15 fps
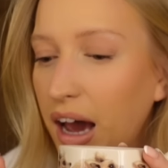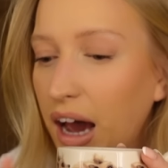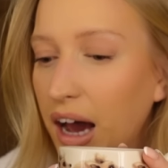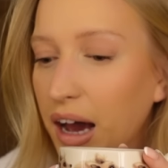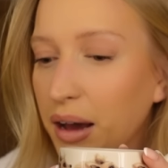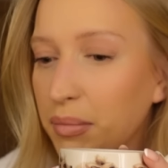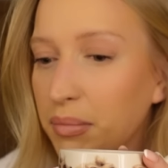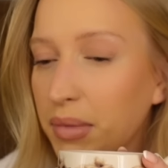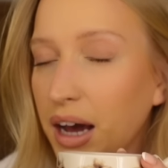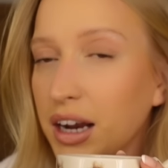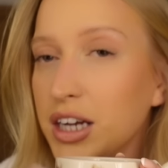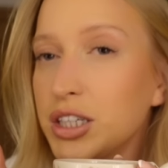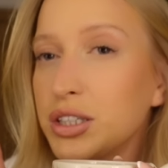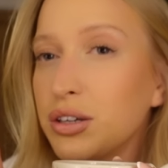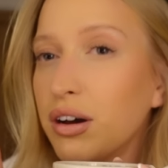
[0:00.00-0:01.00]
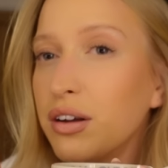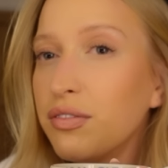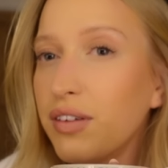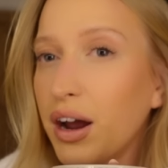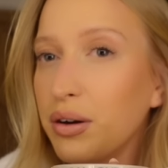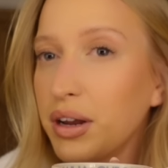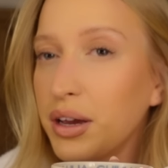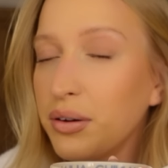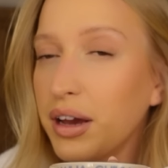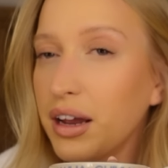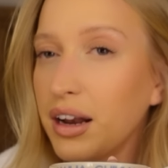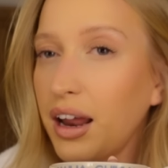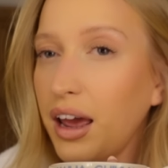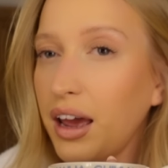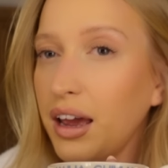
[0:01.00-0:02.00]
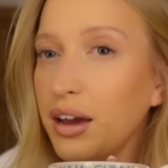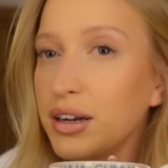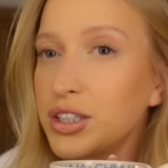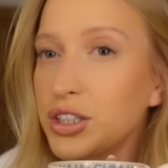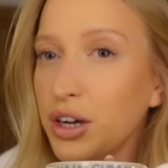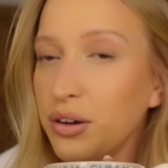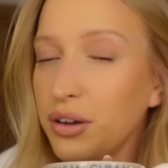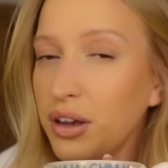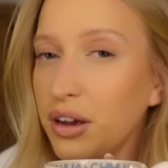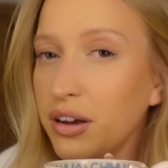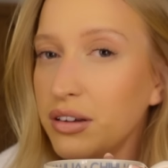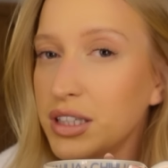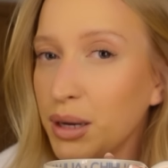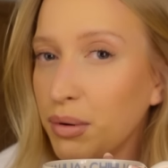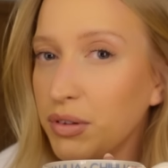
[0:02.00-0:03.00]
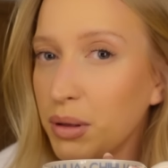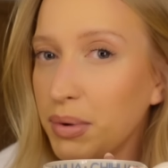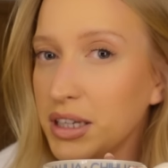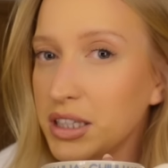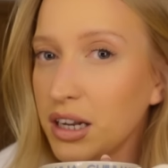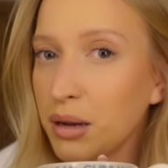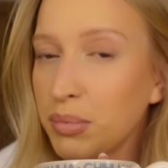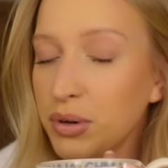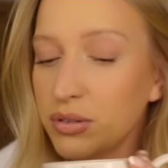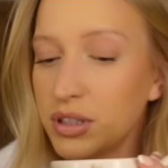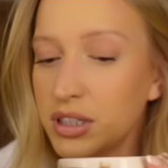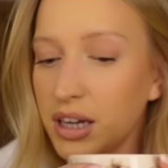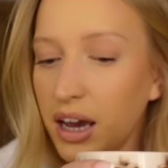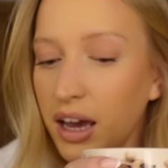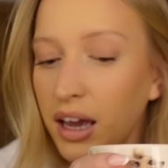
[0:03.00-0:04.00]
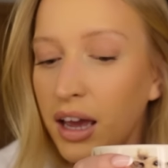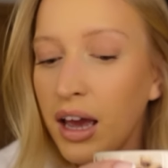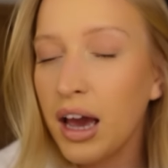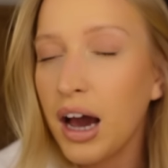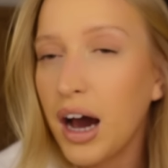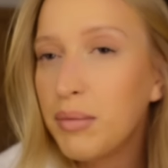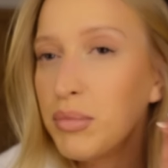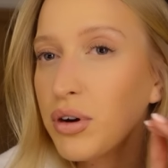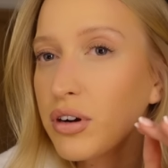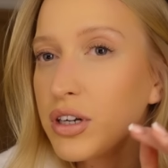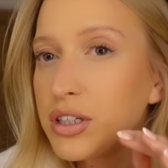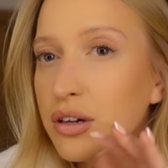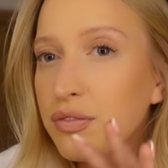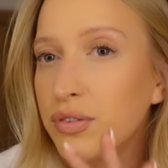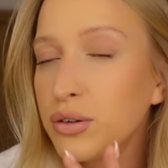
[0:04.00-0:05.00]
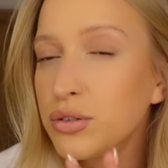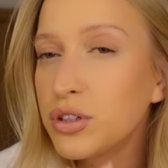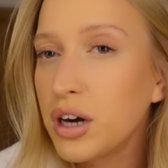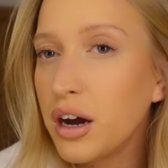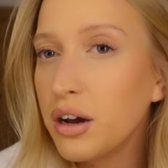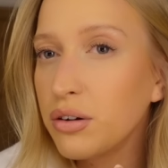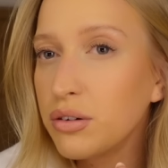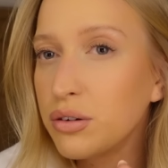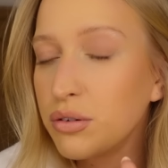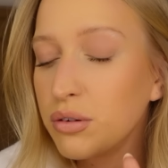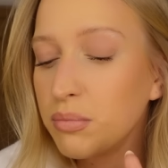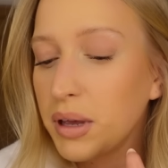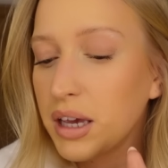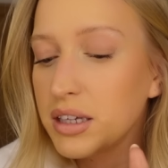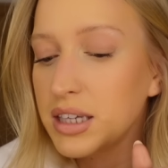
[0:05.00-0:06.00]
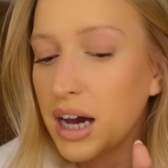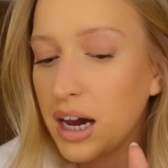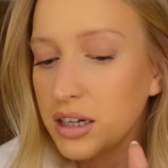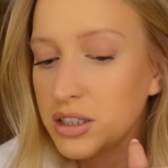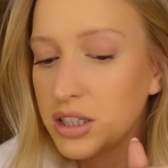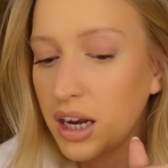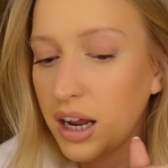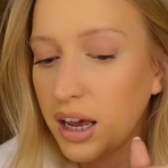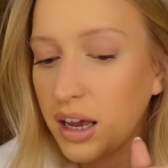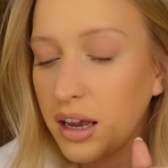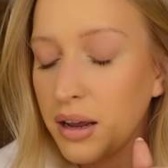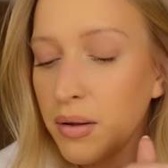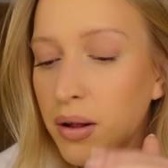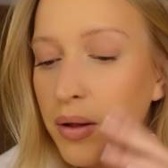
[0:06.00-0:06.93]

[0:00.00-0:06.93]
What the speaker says: And I just thought I'd very quickly show you some of the bits that I bought today. I'm not going to do a full try-on haul because actually